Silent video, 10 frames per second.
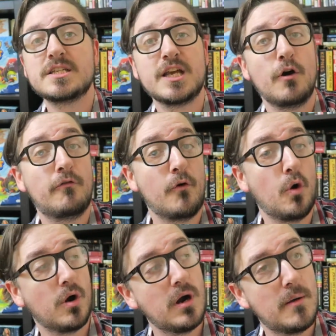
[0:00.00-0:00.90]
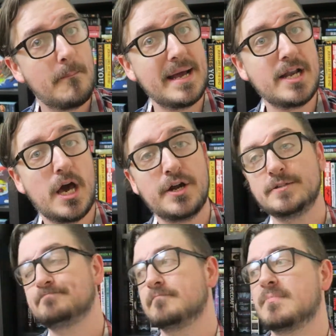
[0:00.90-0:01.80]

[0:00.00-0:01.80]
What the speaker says: Also for my daughter.